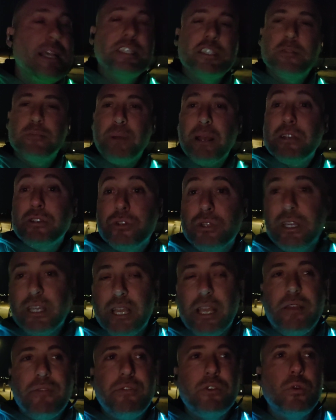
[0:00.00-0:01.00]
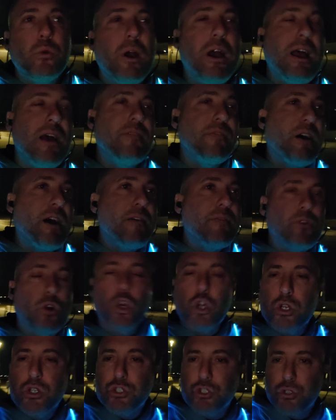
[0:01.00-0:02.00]
Especially if you, if
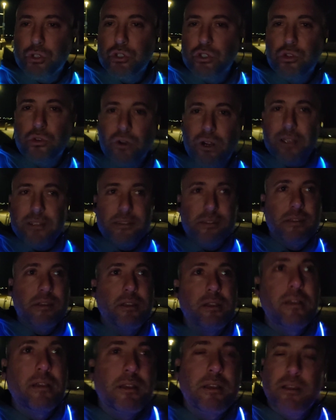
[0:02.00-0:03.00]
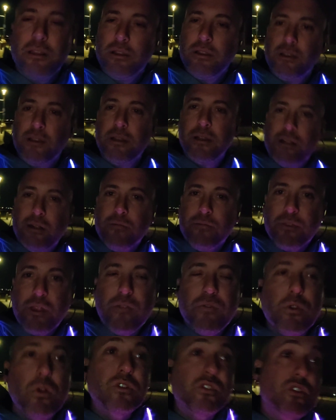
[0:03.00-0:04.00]
I've earned your trust.
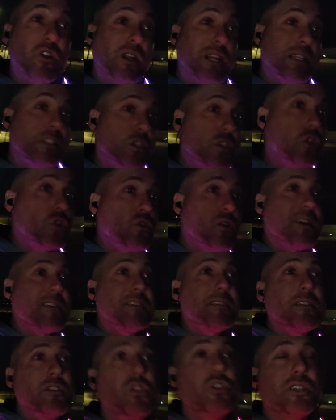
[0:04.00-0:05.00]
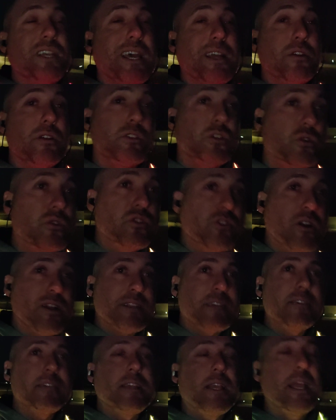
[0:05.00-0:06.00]
If you're starting to trust this channel and you're
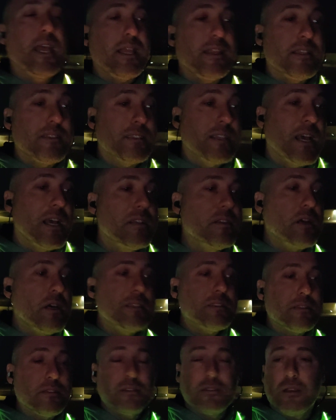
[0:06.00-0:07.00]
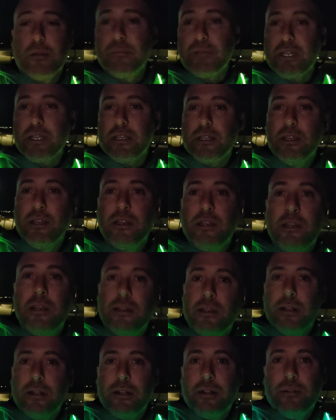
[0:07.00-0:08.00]
starting to say, hey, this guy's onto something.
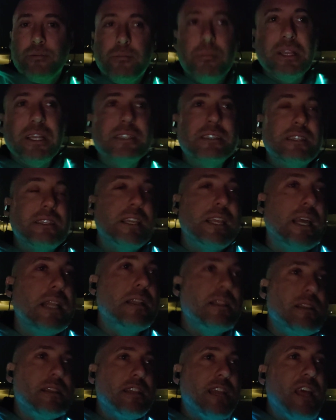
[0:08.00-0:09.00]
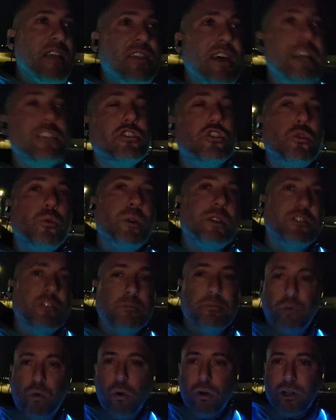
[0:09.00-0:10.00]
Because at the end of the day, that's who we
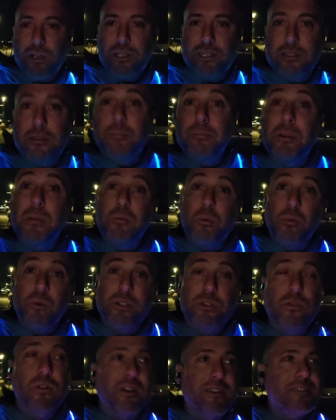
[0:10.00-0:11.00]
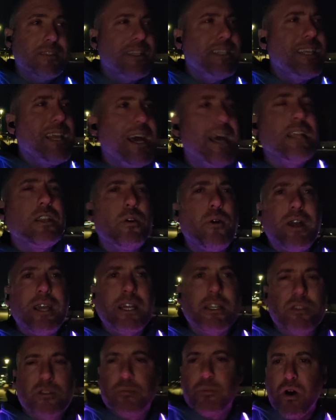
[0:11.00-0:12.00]
support is the people we trust. And yeah, I know I
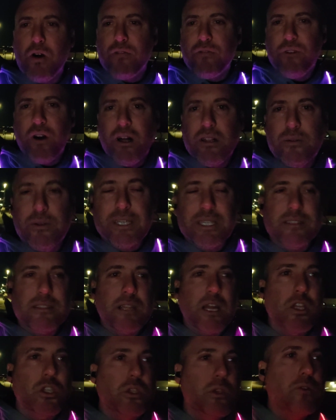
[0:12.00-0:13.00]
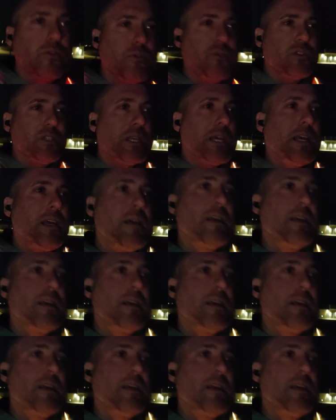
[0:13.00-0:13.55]
got a small following, it's not huge,